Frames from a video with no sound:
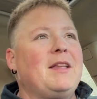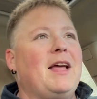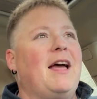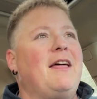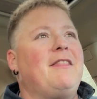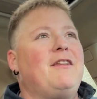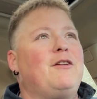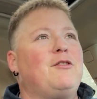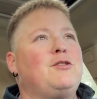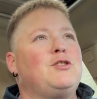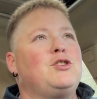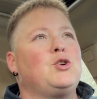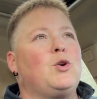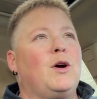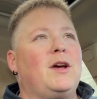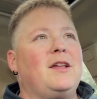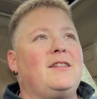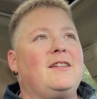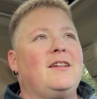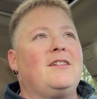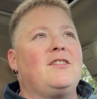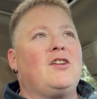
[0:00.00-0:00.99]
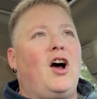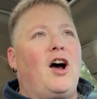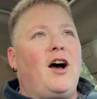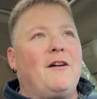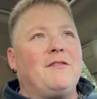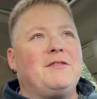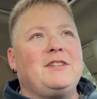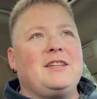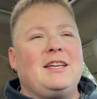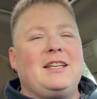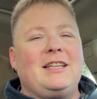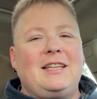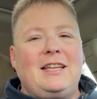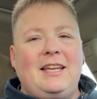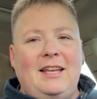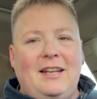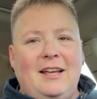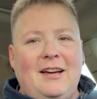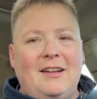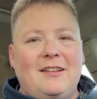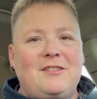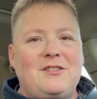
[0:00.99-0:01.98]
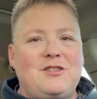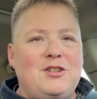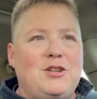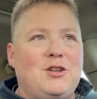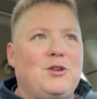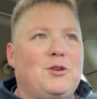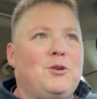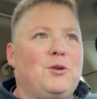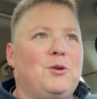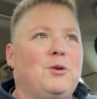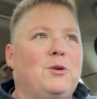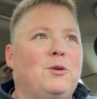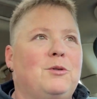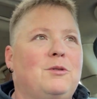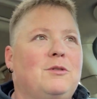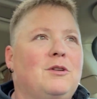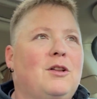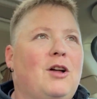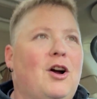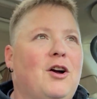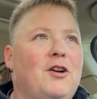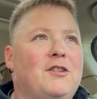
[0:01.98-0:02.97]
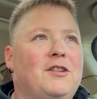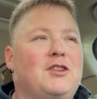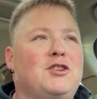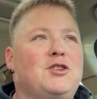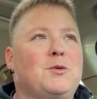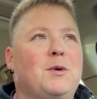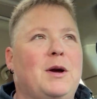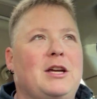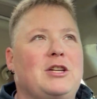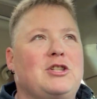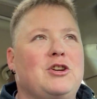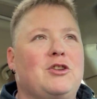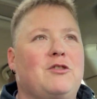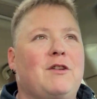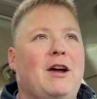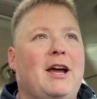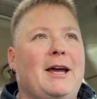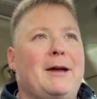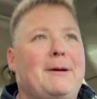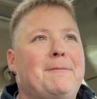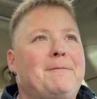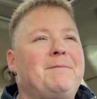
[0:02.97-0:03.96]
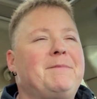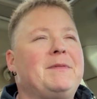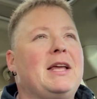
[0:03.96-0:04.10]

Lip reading: and those choices often lead us to our situation, right?